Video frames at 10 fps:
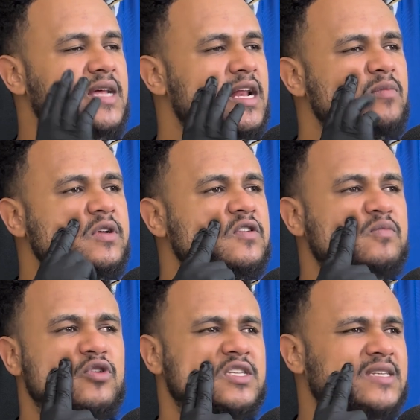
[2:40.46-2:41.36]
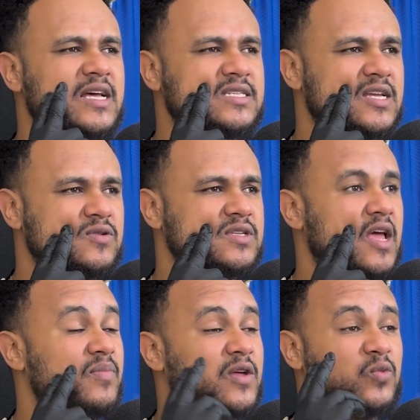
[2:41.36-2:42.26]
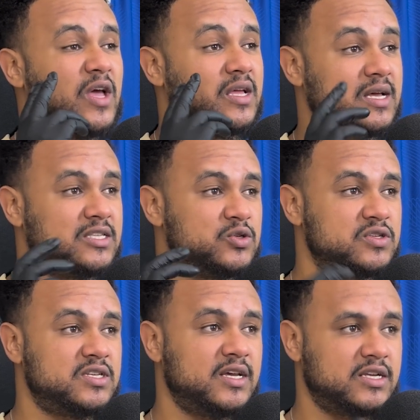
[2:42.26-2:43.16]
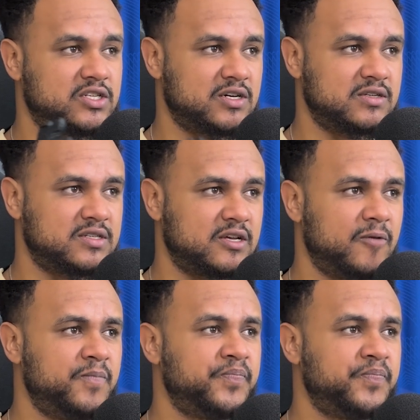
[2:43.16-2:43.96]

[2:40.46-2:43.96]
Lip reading: an element of Moises Caicedo's game that we are yet to see at Chelsea.